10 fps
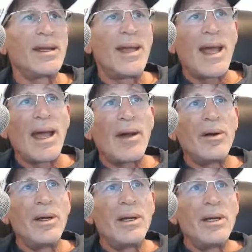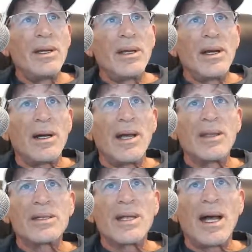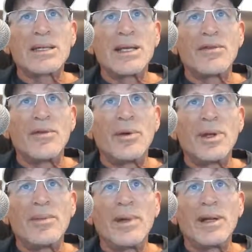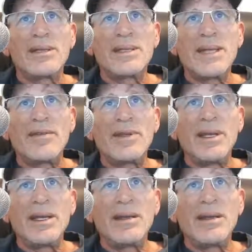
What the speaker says: Now, and the stock's at 70.